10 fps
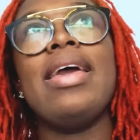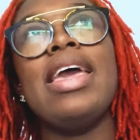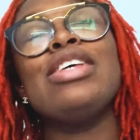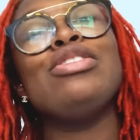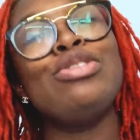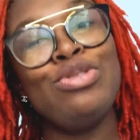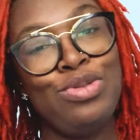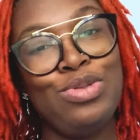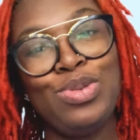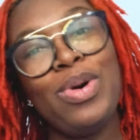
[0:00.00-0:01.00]

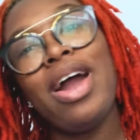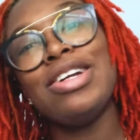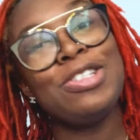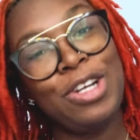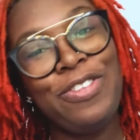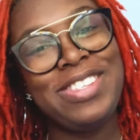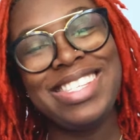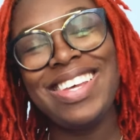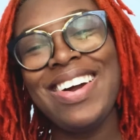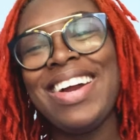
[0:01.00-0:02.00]
exudes what our
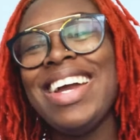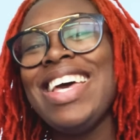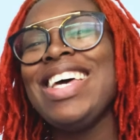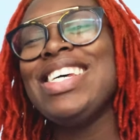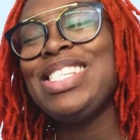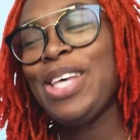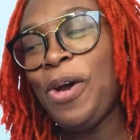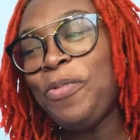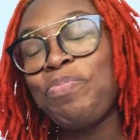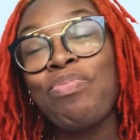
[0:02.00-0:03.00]
services are. So
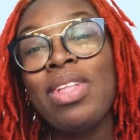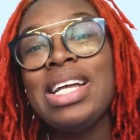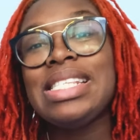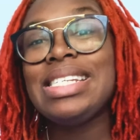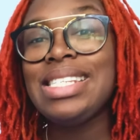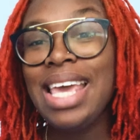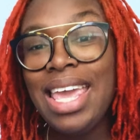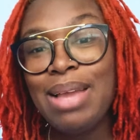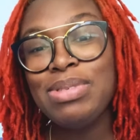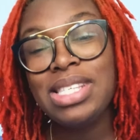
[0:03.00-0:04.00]

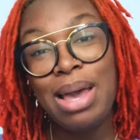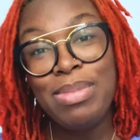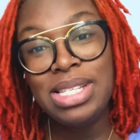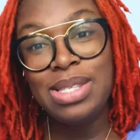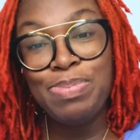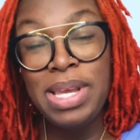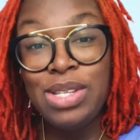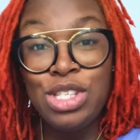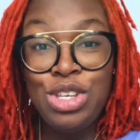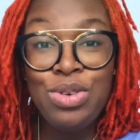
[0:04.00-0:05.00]
today I'm just coming to
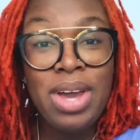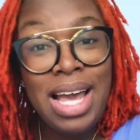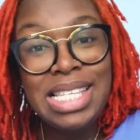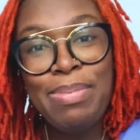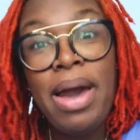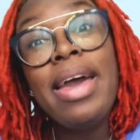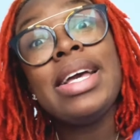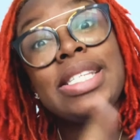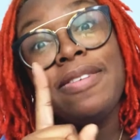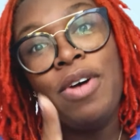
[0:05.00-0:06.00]
speak to you guys about
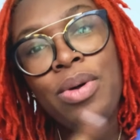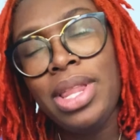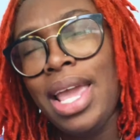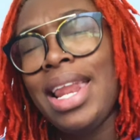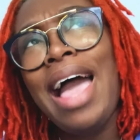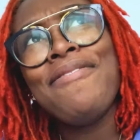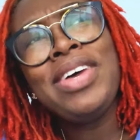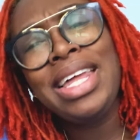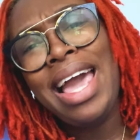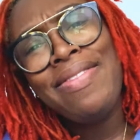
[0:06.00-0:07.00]
exfoliating. I
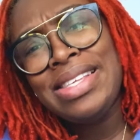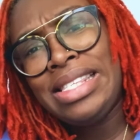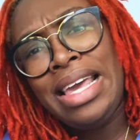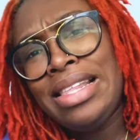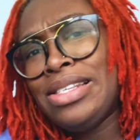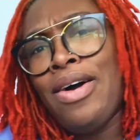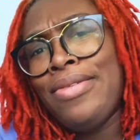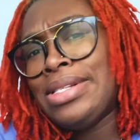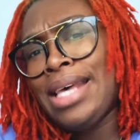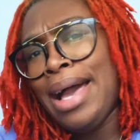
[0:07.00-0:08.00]
feel like I have to say this
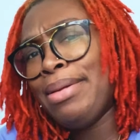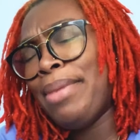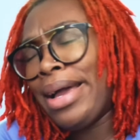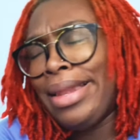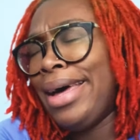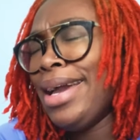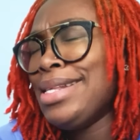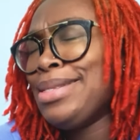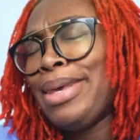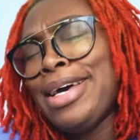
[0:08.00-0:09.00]
all the time to my
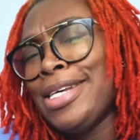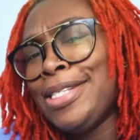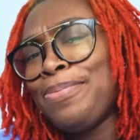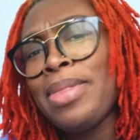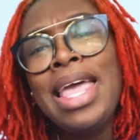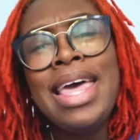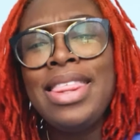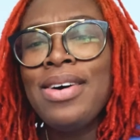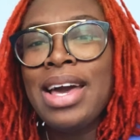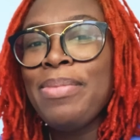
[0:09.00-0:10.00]
clients because
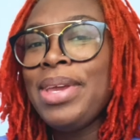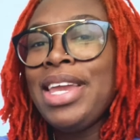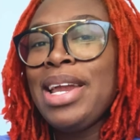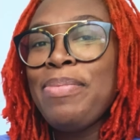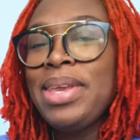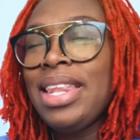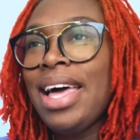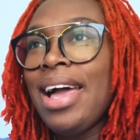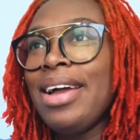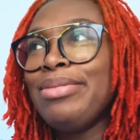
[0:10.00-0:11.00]
they'll come in here and be
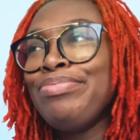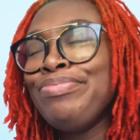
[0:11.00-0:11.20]
like,